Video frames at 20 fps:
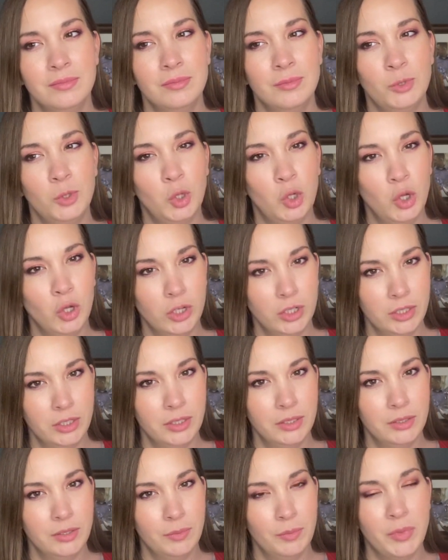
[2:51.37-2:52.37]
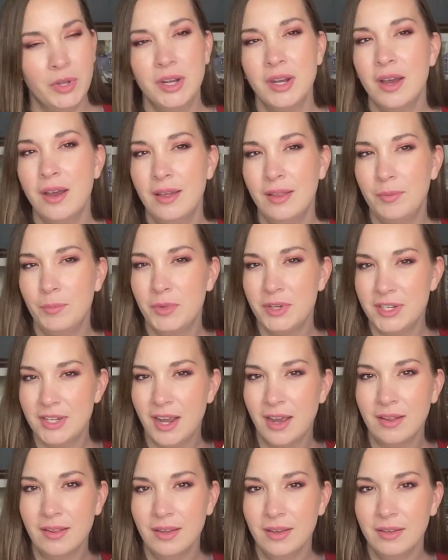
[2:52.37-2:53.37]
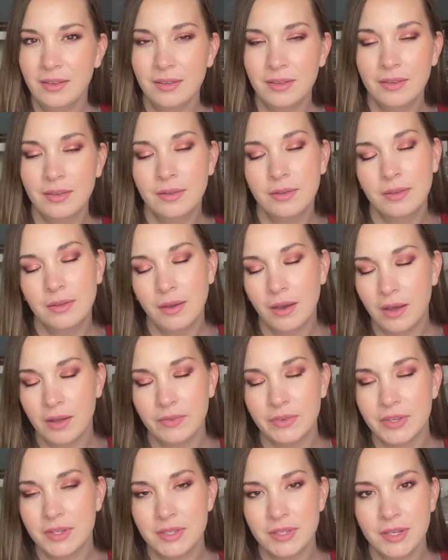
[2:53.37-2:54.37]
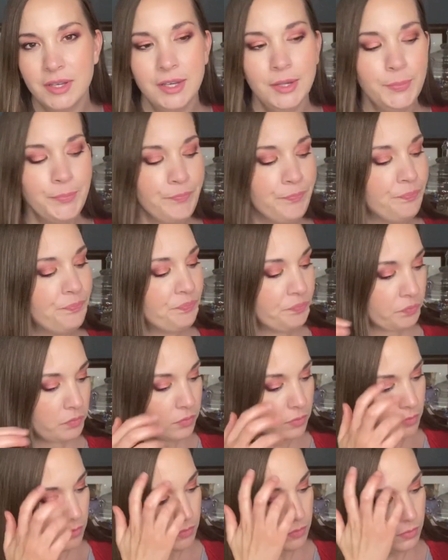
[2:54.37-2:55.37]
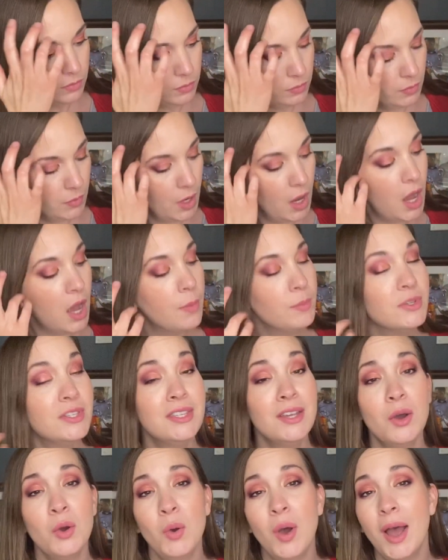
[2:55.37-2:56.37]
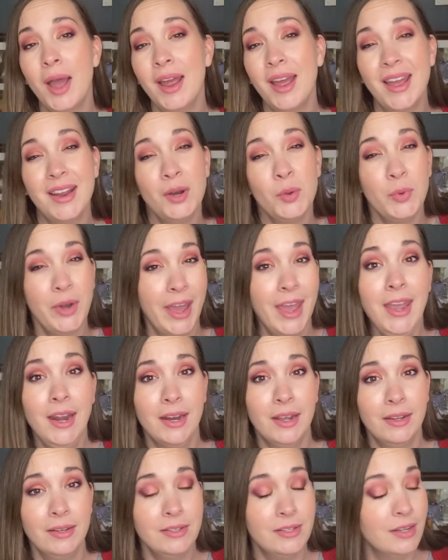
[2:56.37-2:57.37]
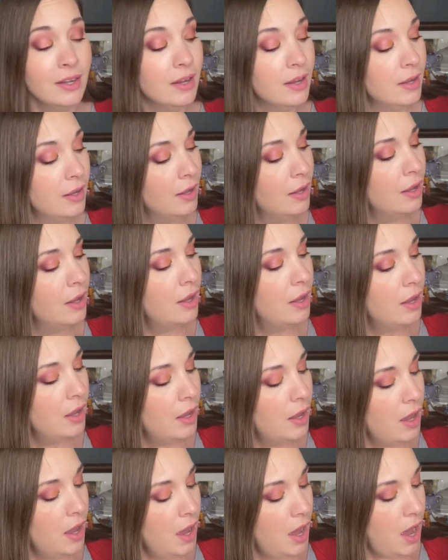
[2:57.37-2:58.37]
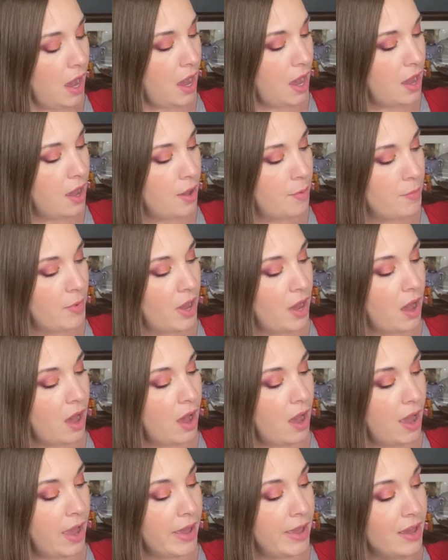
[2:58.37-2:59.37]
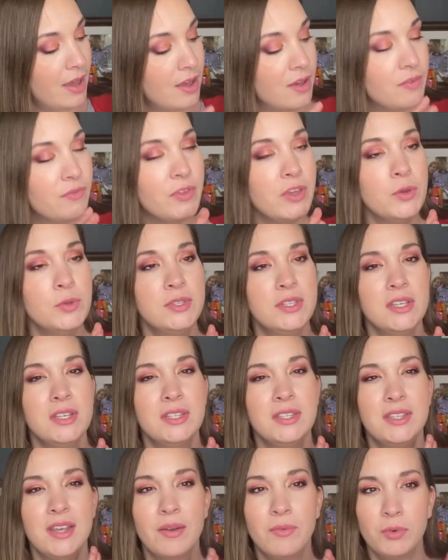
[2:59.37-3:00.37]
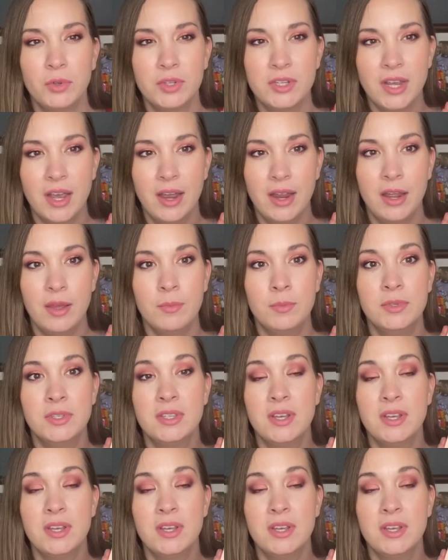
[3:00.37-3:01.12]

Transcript: look, but not metallic, obviously. So I don't hate it. I have used this several times.